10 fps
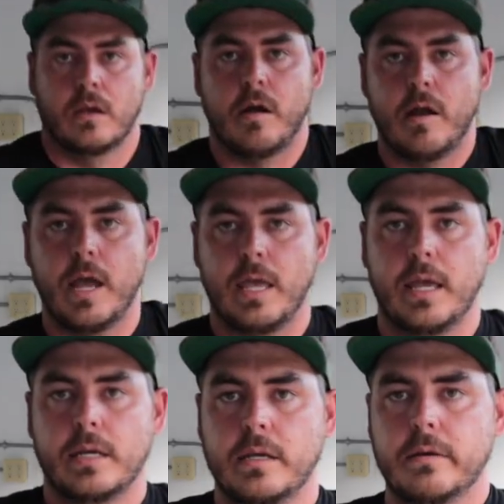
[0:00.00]
All right,
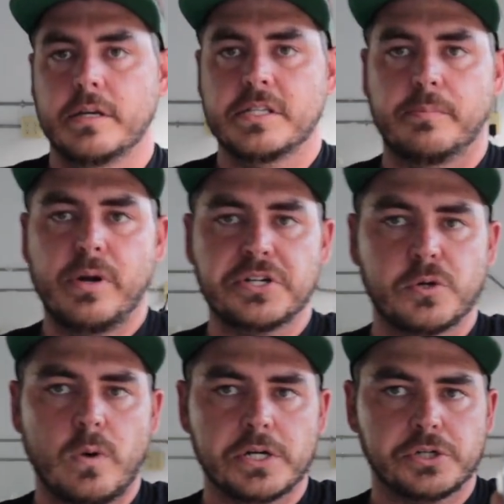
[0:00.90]
and here is the
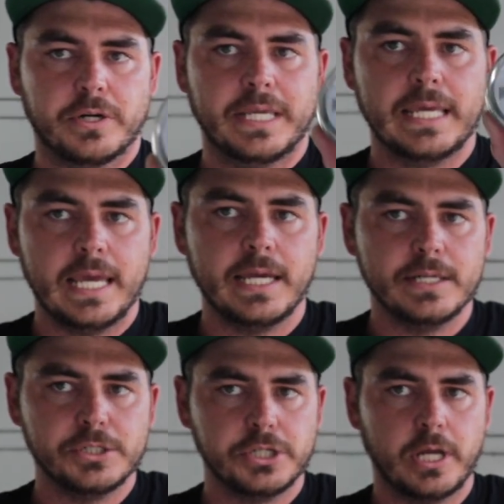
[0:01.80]
pressure washer
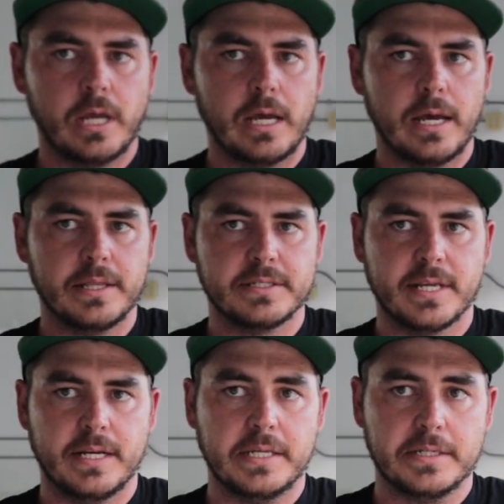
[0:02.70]
gauge. This is
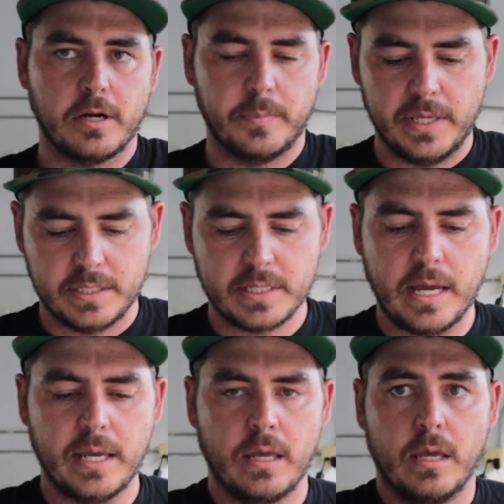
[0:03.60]
gonna test our
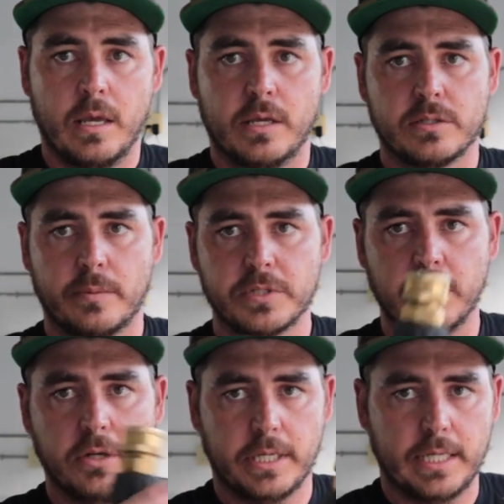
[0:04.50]
PSI. So I'm just
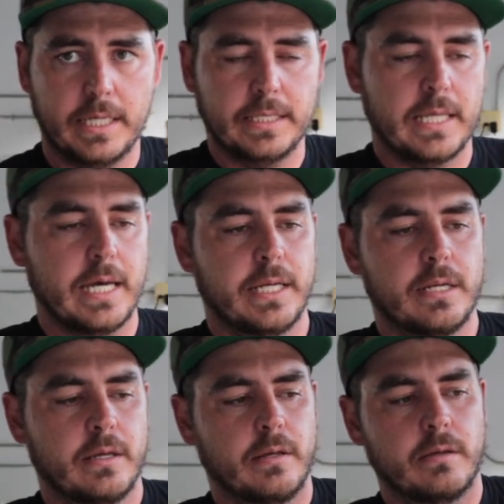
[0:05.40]
gonna hook it in
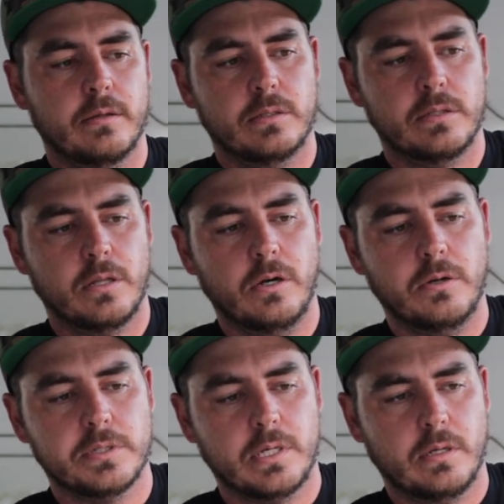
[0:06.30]
line to the
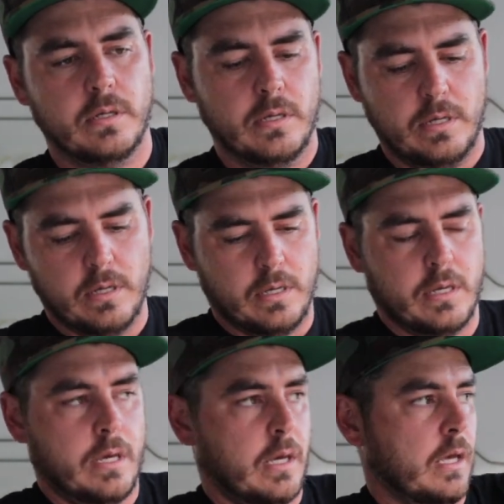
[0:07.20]
hose
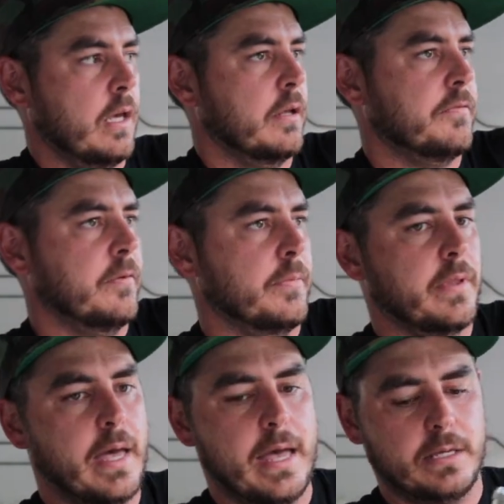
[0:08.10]
and
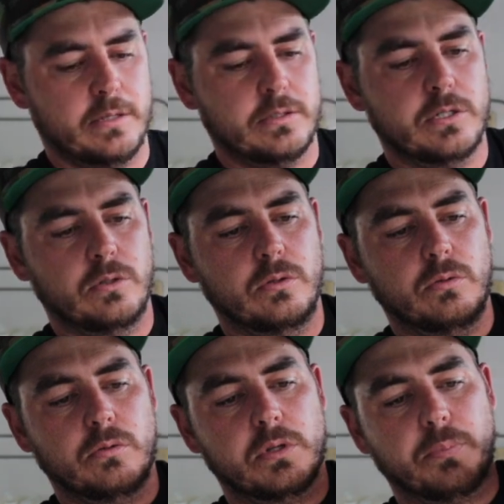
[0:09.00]
from that
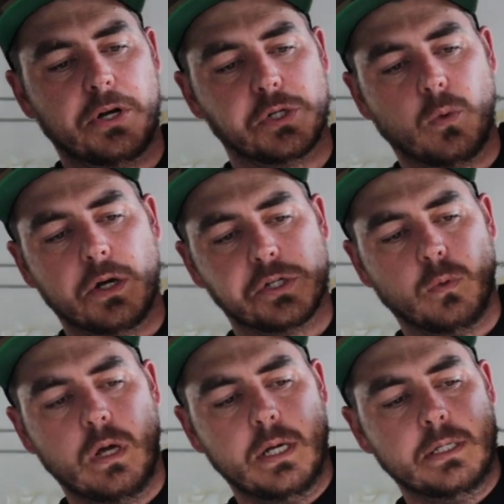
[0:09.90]
to the pressure washer
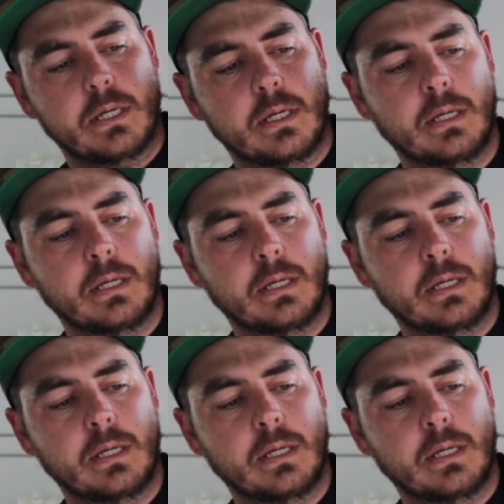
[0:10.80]
wand,